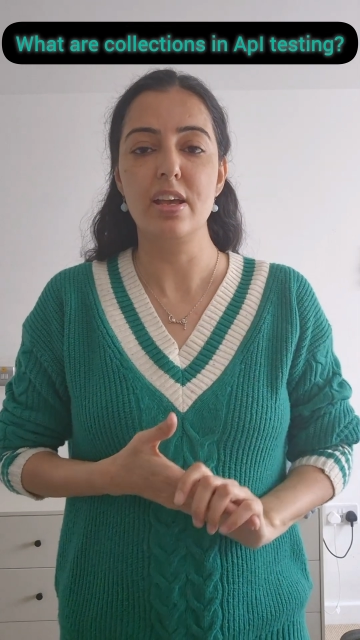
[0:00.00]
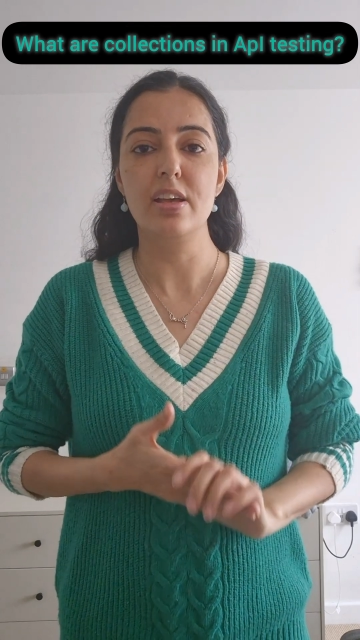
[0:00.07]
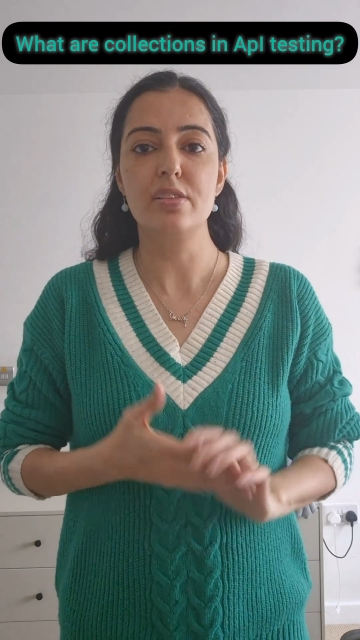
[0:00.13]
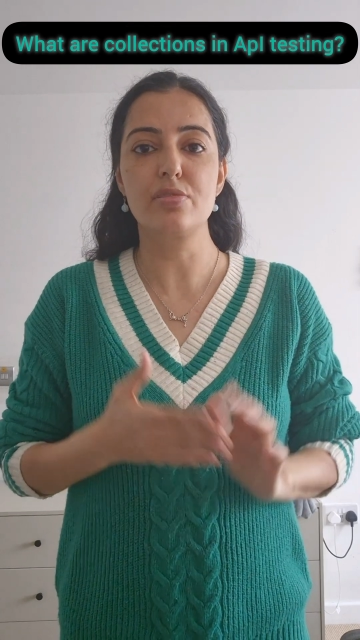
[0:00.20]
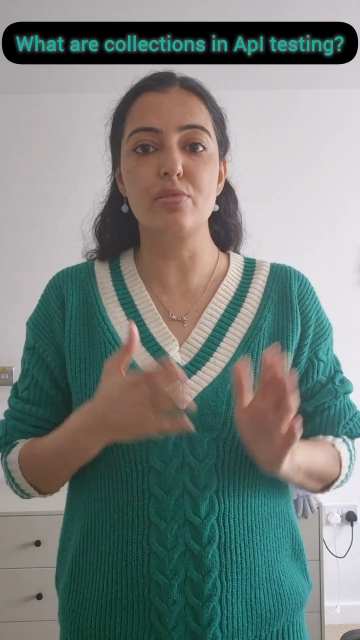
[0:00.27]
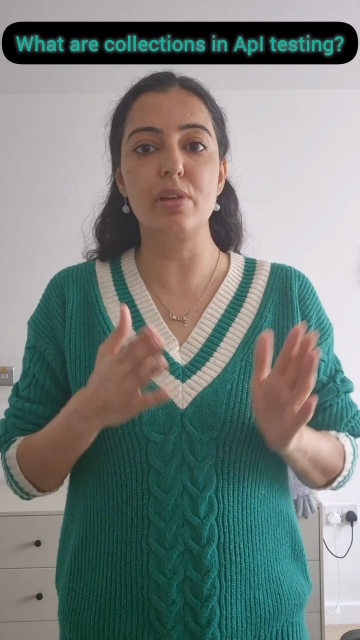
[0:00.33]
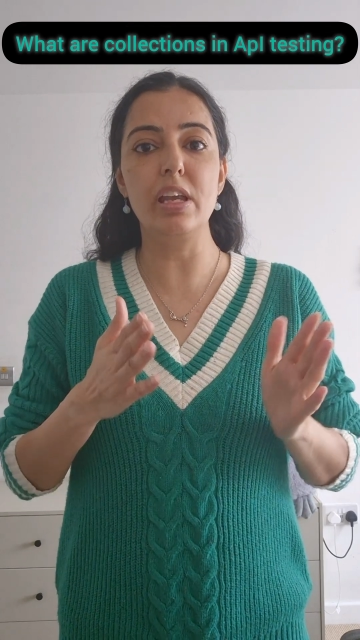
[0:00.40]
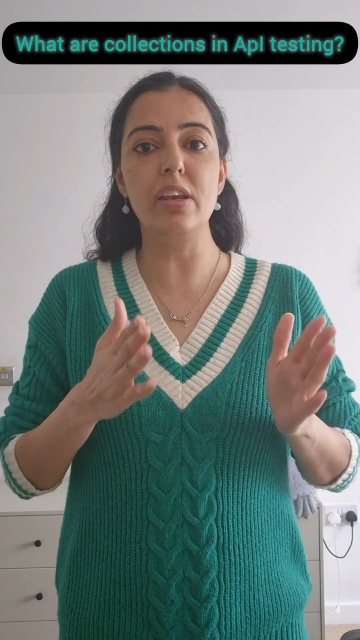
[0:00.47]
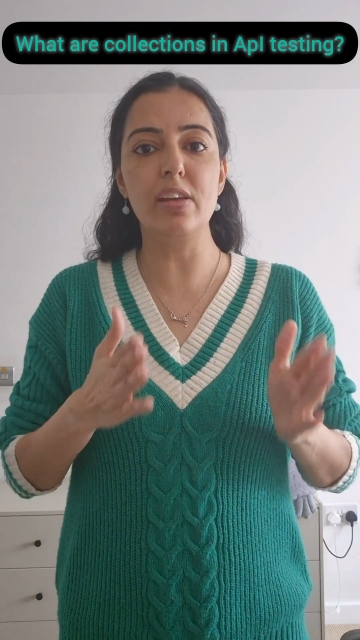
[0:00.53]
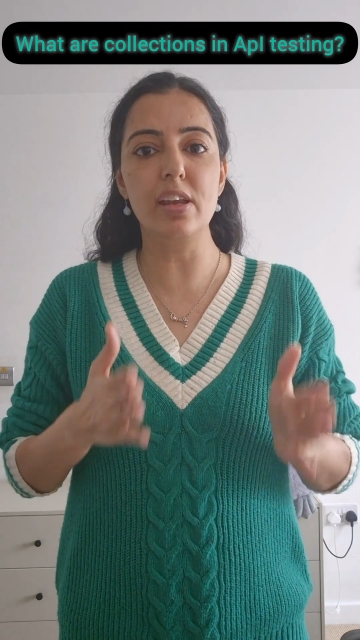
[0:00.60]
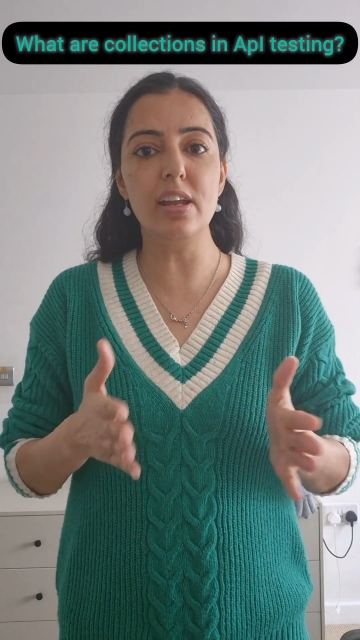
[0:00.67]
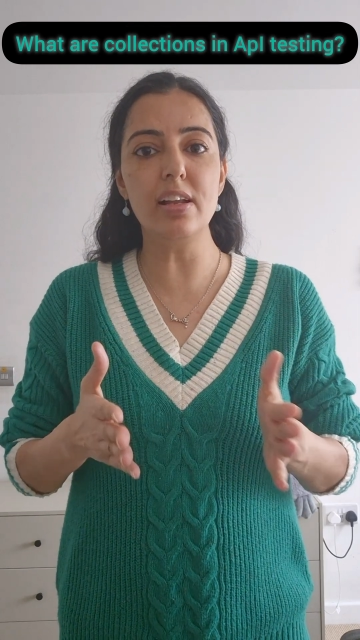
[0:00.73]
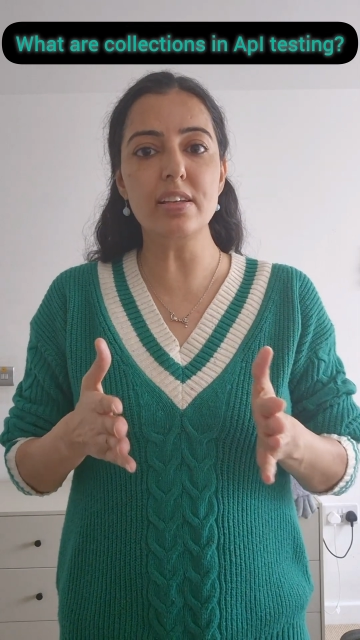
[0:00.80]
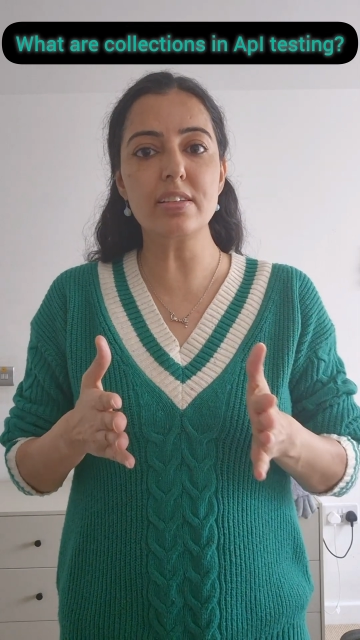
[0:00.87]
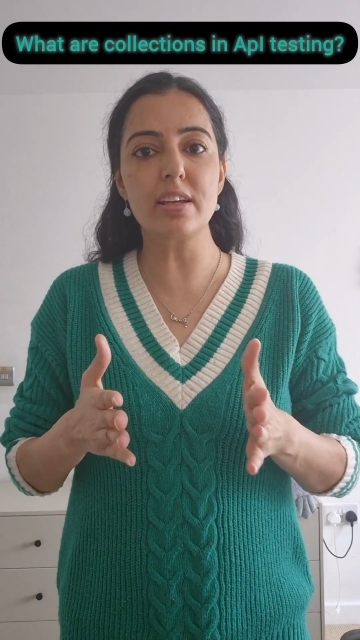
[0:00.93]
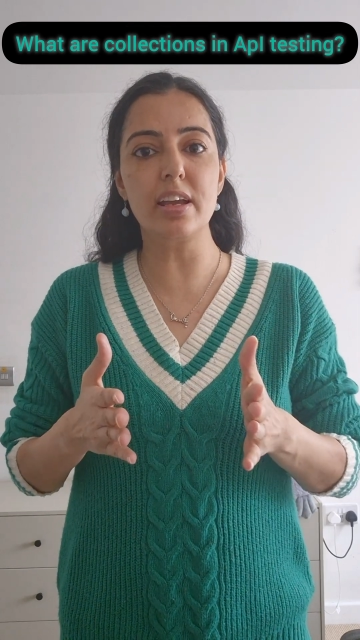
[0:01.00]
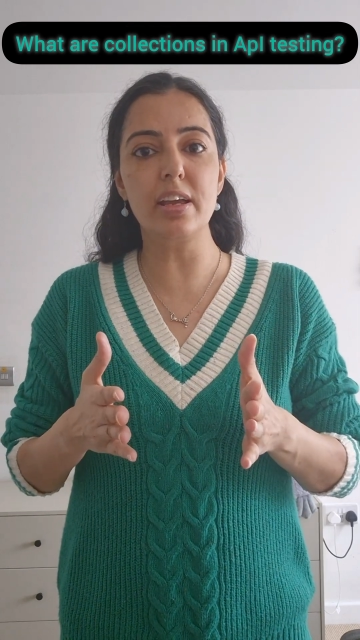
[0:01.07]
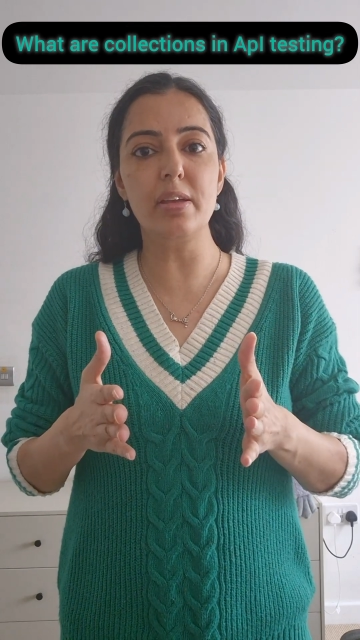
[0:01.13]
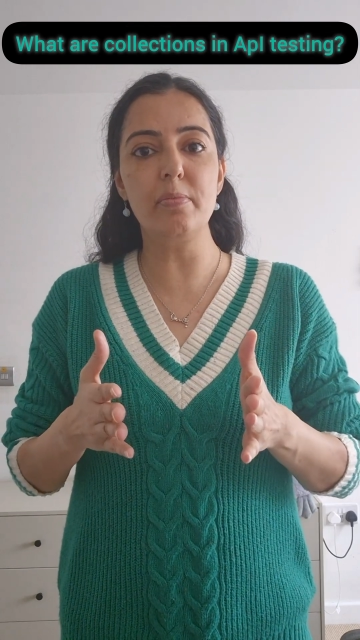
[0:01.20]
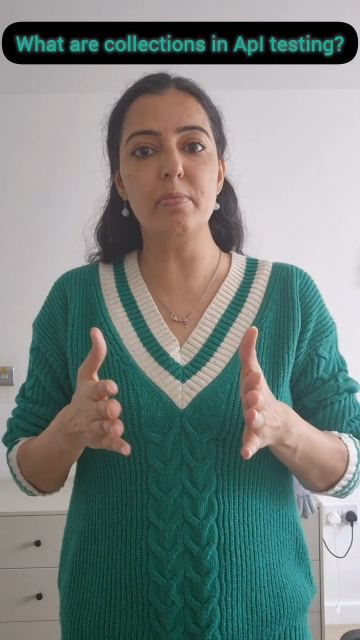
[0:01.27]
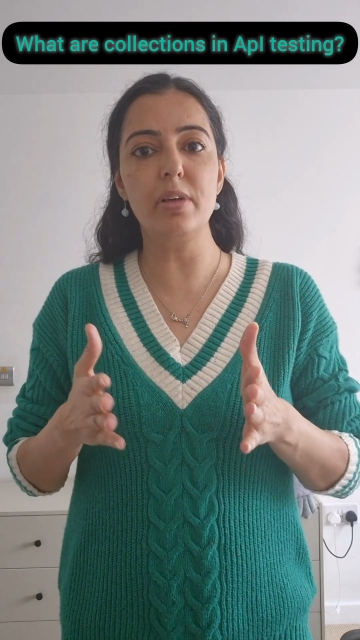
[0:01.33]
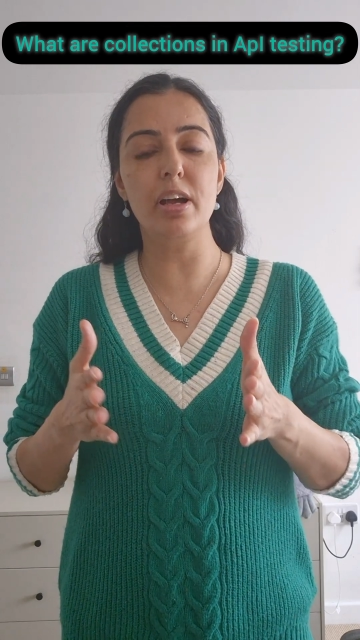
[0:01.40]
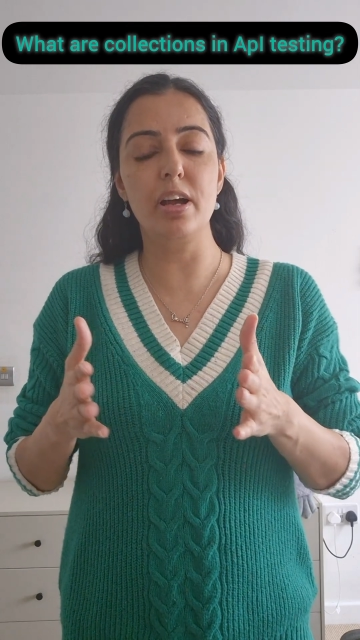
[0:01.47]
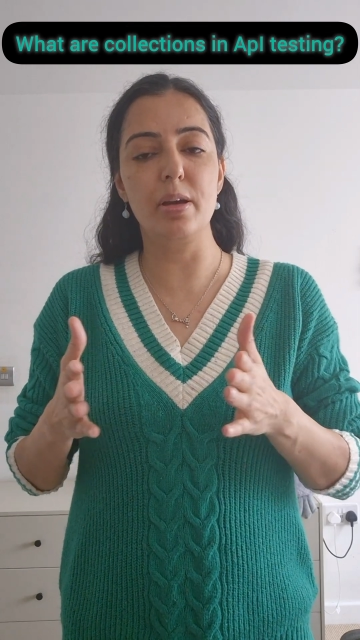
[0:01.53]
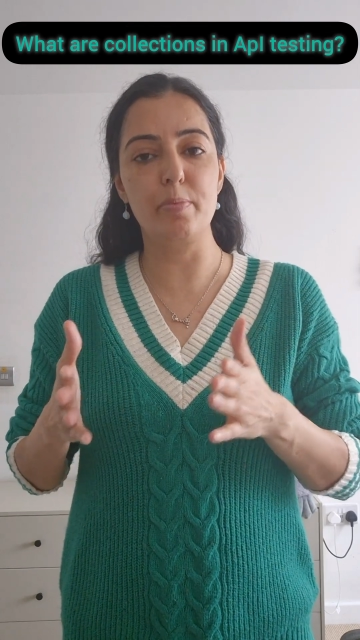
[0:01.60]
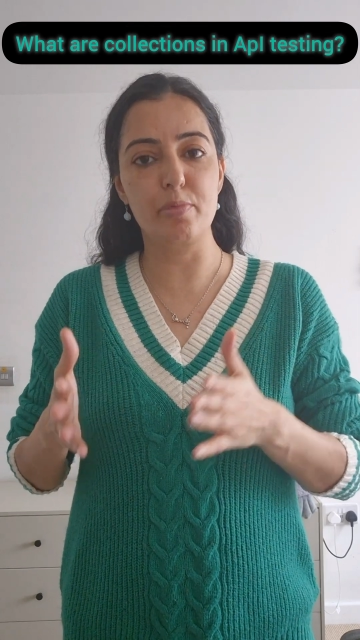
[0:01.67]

So in real time uh,